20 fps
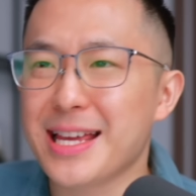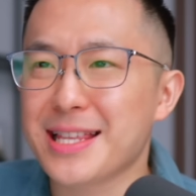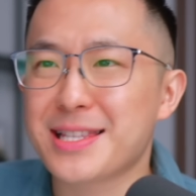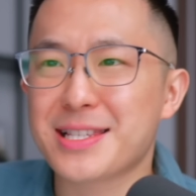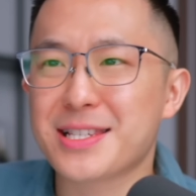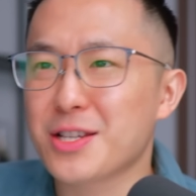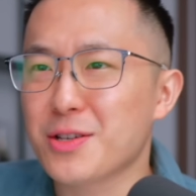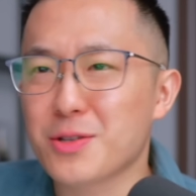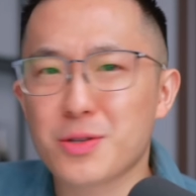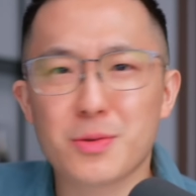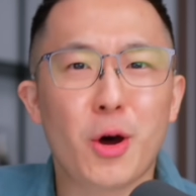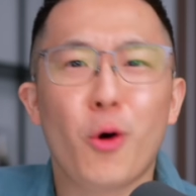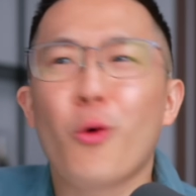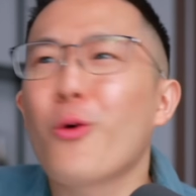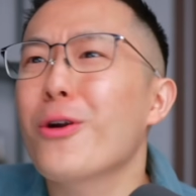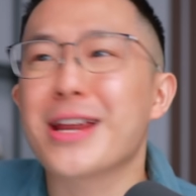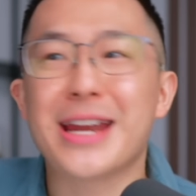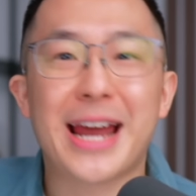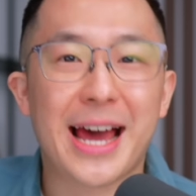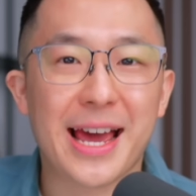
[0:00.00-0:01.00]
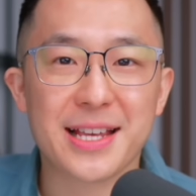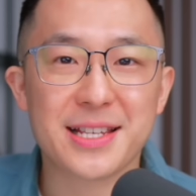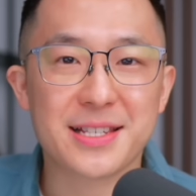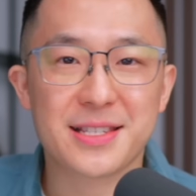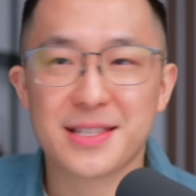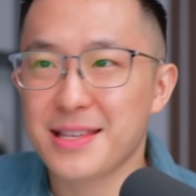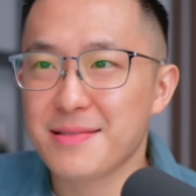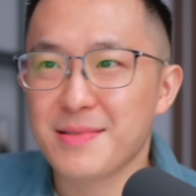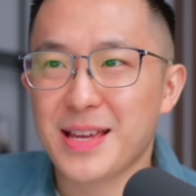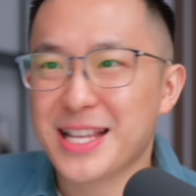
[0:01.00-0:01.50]
it's
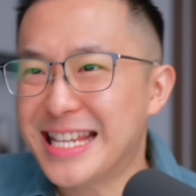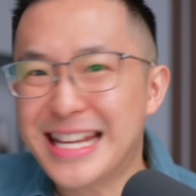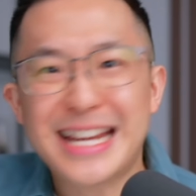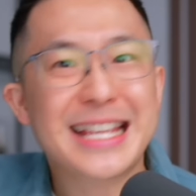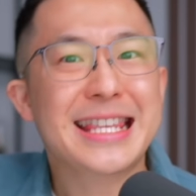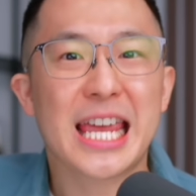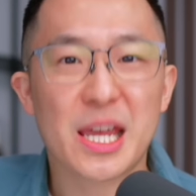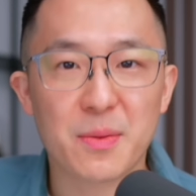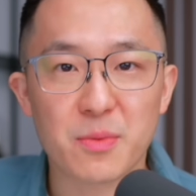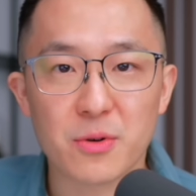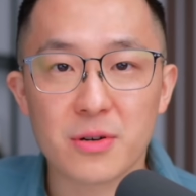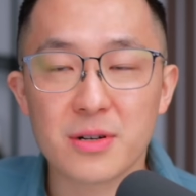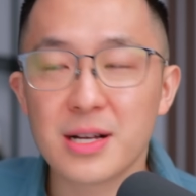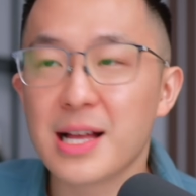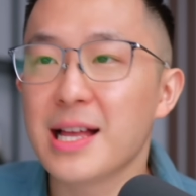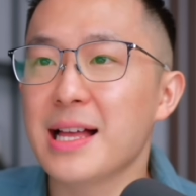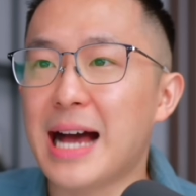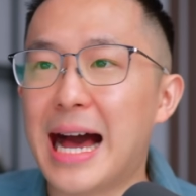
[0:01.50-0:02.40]
organized. It's in a table.